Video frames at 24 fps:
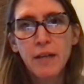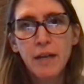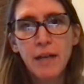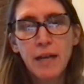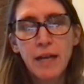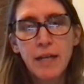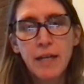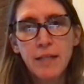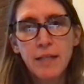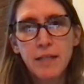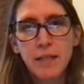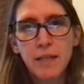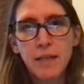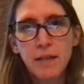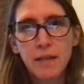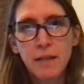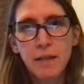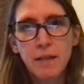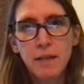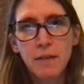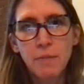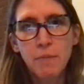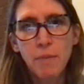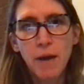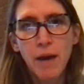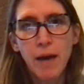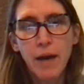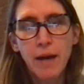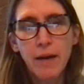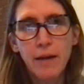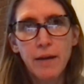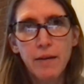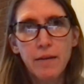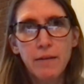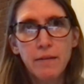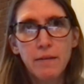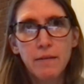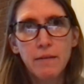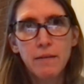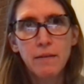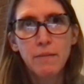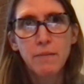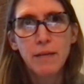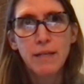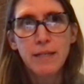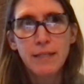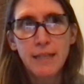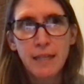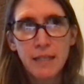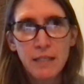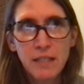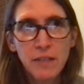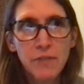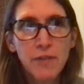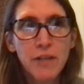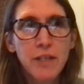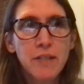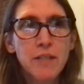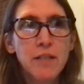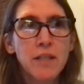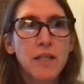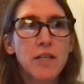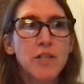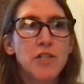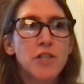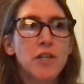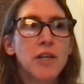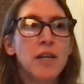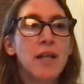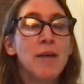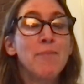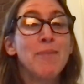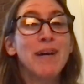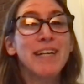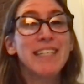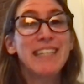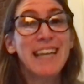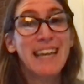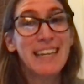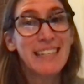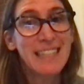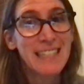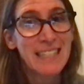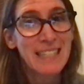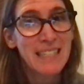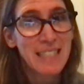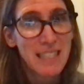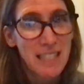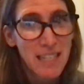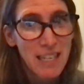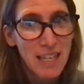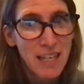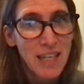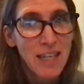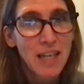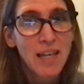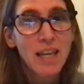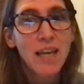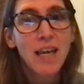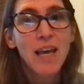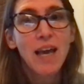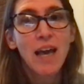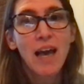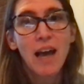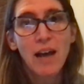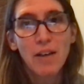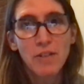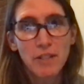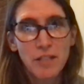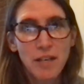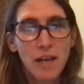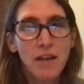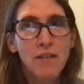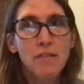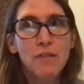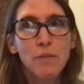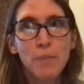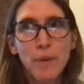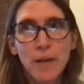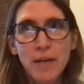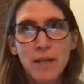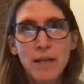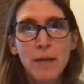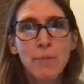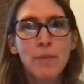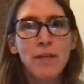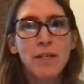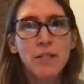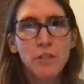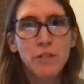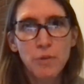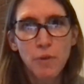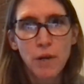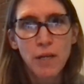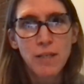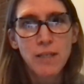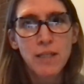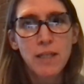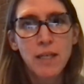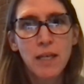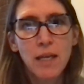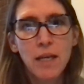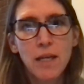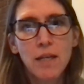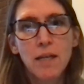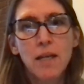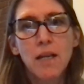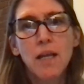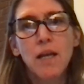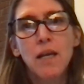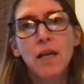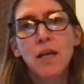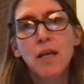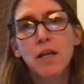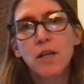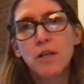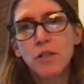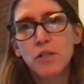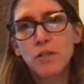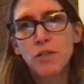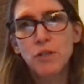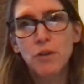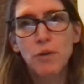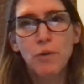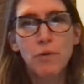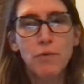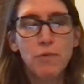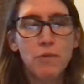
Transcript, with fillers: enhancing my my sense of isolation and my tendency outside of the pandemic to isolate so